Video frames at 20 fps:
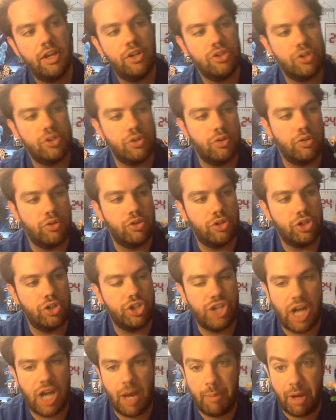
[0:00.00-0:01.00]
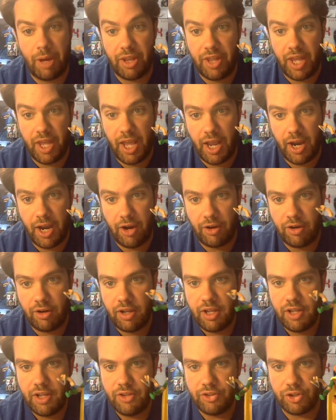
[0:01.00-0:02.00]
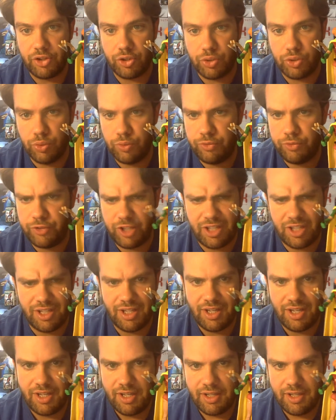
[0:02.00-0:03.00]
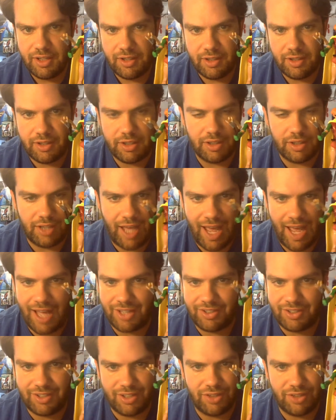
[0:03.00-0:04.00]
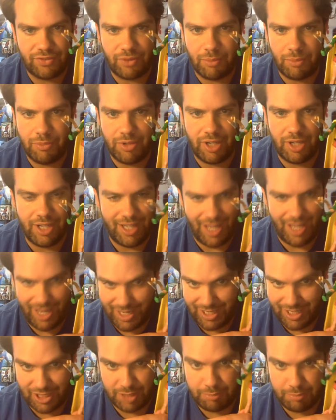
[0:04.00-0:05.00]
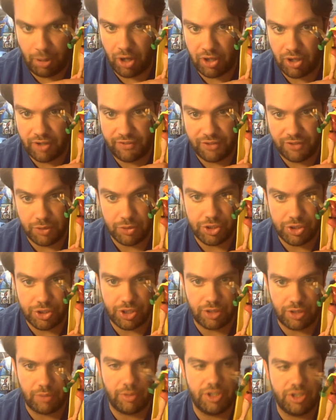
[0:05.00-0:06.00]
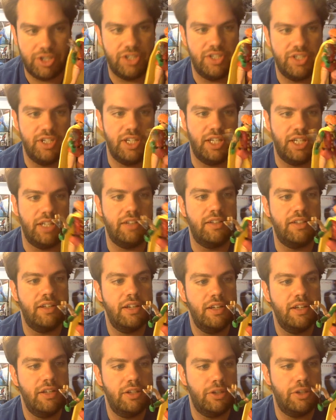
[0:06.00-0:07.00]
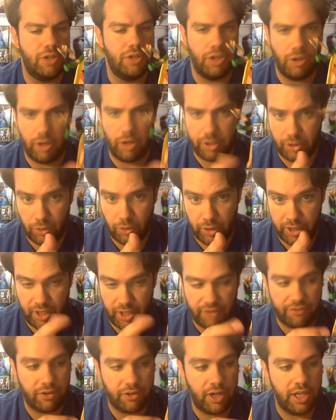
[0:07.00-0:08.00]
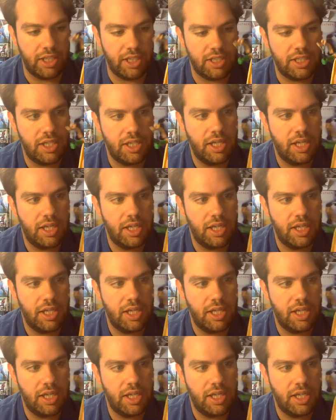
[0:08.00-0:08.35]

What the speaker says: So good job on the hair. The goofy glasses from the like 80s punk future, which is neat. You can go ahead and coin that phrase.